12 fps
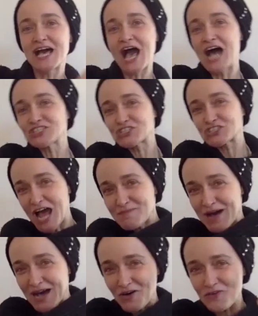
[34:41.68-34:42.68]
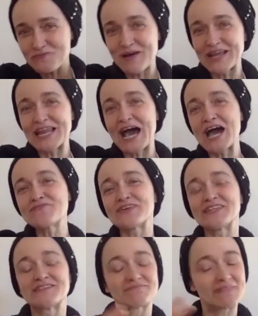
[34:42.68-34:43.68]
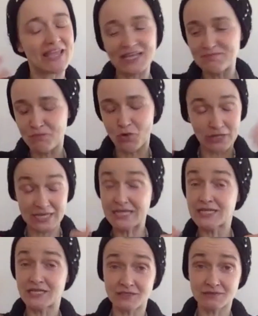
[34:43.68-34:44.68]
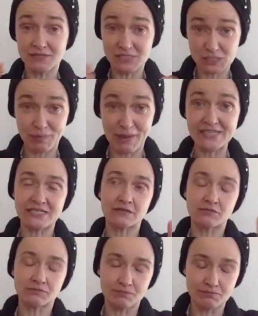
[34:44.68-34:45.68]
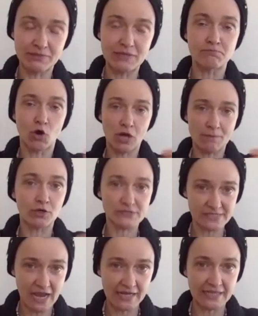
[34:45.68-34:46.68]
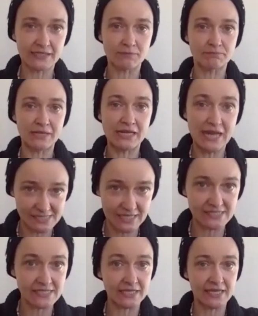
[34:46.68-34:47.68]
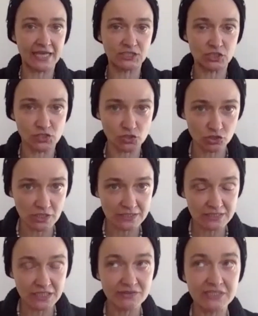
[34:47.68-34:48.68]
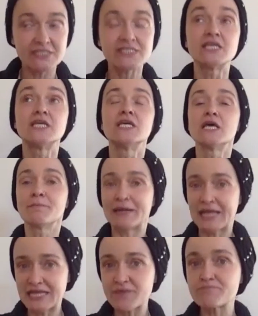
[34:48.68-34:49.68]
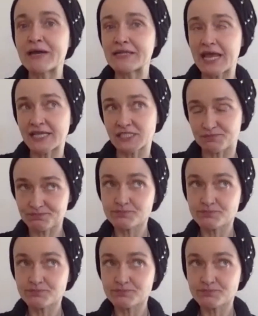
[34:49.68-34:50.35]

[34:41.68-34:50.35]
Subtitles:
ashrama of my life and taking more inner space and be more and more silent and being less engaged in social activities. But I have my next